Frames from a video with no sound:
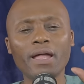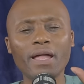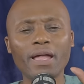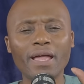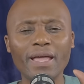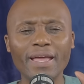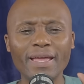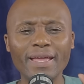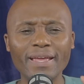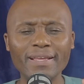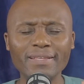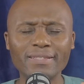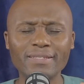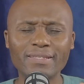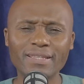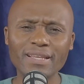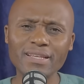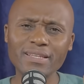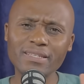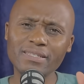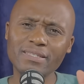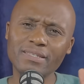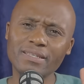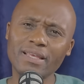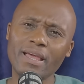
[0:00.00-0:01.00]
Is
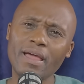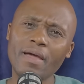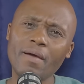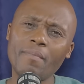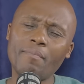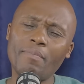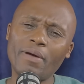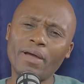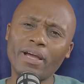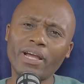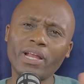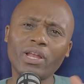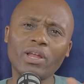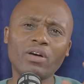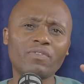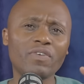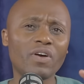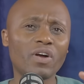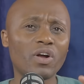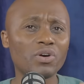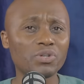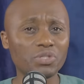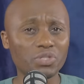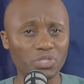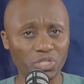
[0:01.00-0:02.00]
this a battle of a
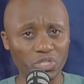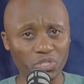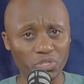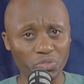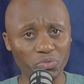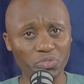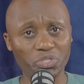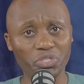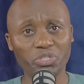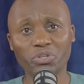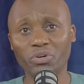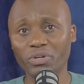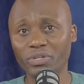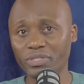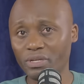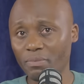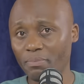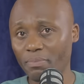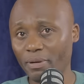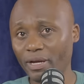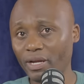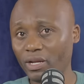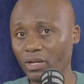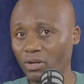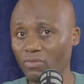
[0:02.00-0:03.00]
constitution or is a
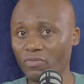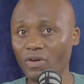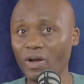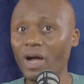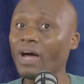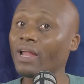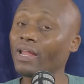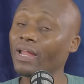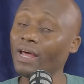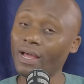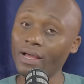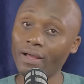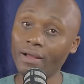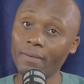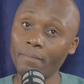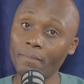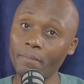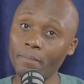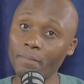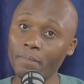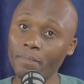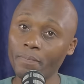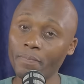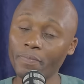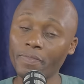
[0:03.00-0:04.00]
battle of color?
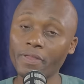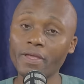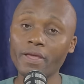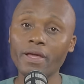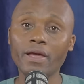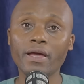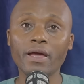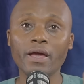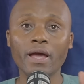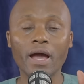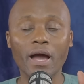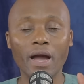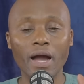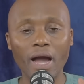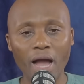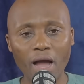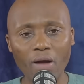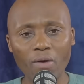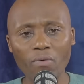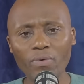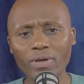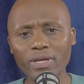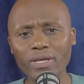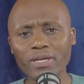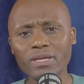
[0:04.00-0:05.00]
Are
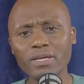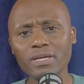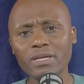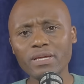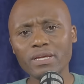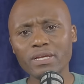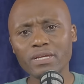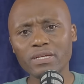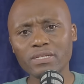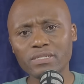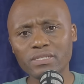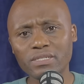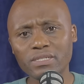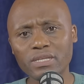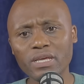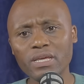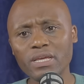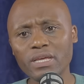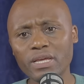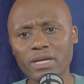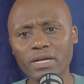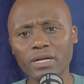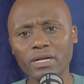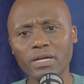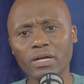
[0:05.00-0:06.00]
we
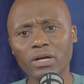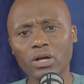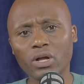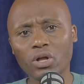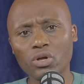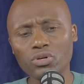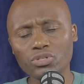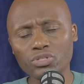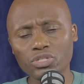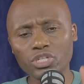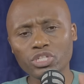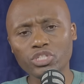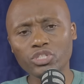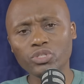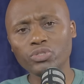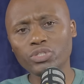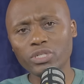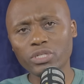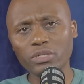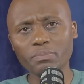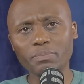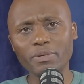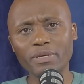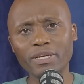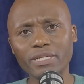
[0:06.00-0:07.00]
seeing constitution
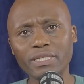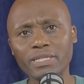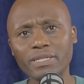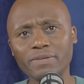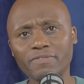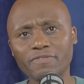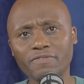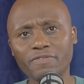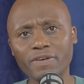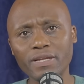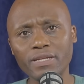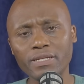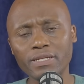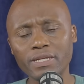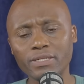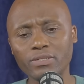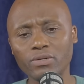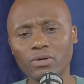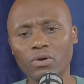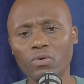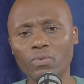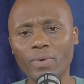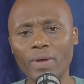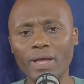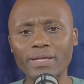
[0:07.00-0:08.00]
being defended
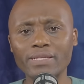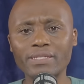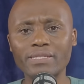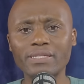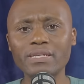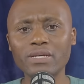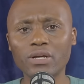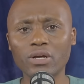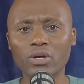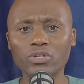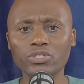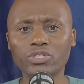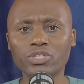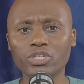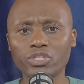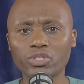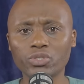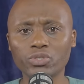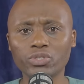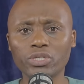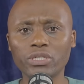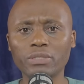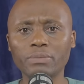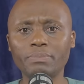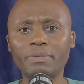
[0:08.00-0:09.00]
or we are seeing
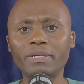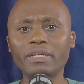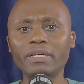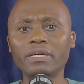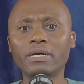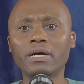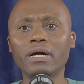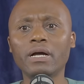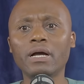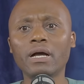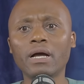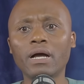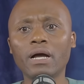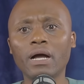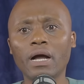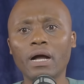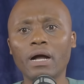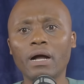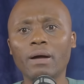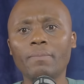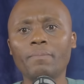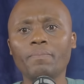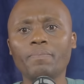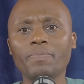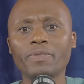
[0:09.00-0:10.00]
constitution being
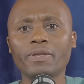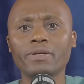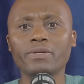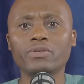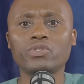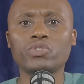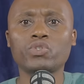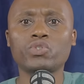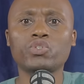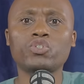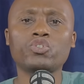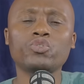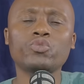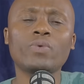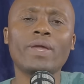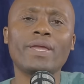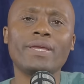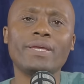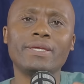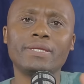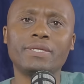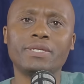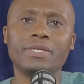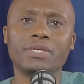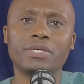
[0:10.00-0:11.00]
um,
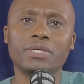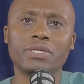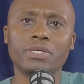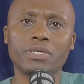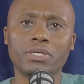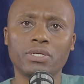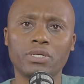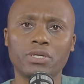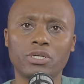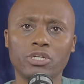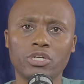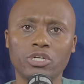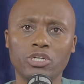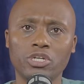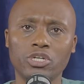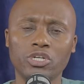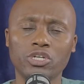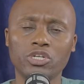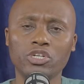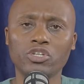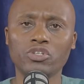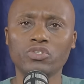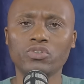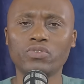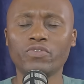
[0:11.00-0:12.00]
swayed
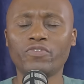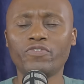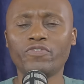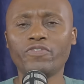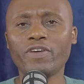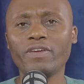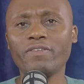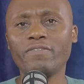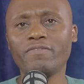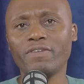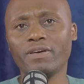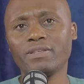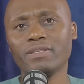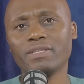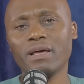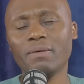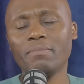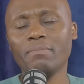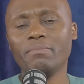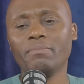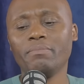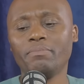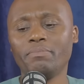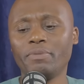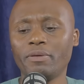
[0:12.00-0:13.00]
to favor some
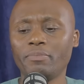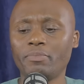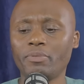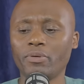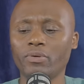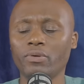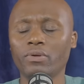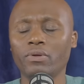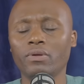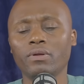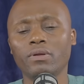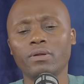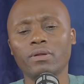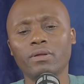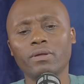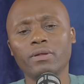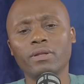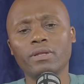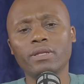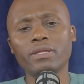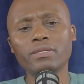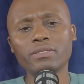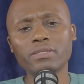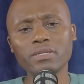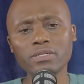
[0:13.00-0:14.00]
people.
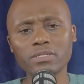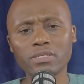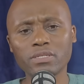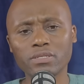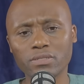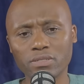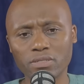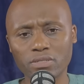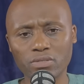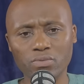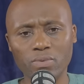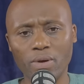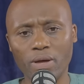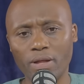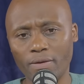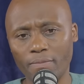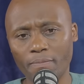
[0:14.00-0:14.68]
Listen to this one.